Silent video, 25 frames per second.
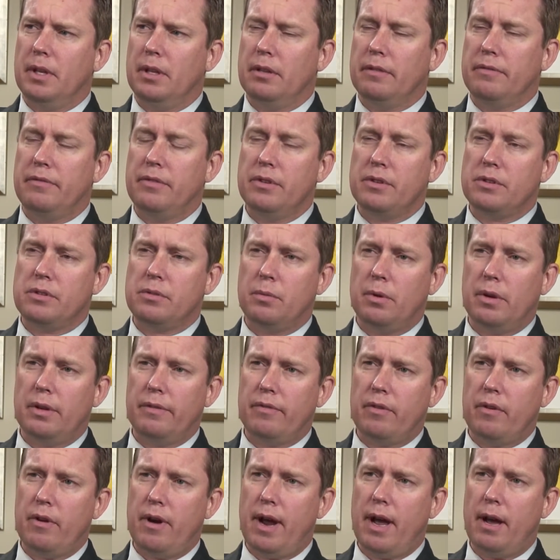the first
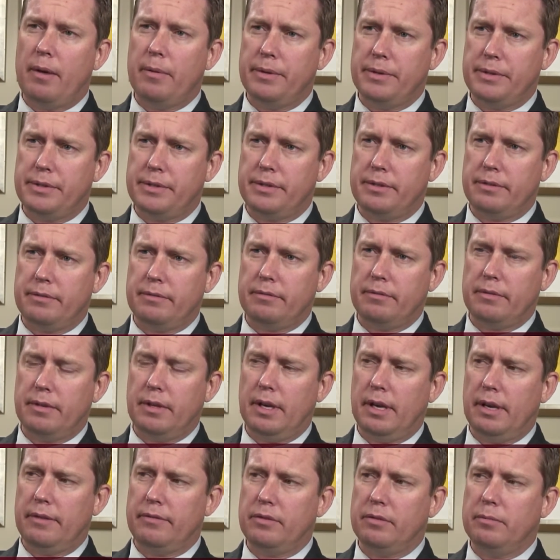24 hours
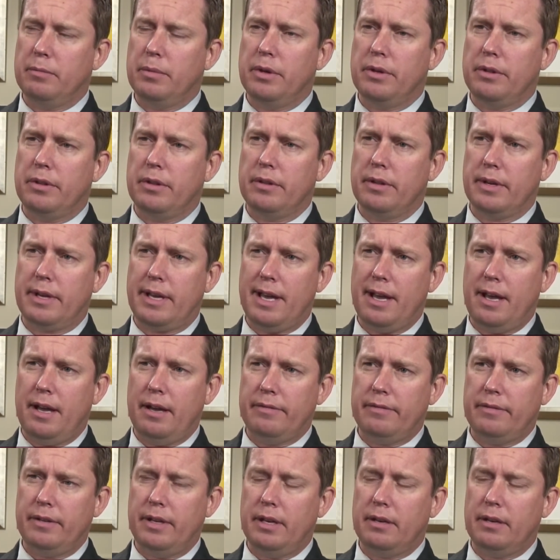after birth of the calf.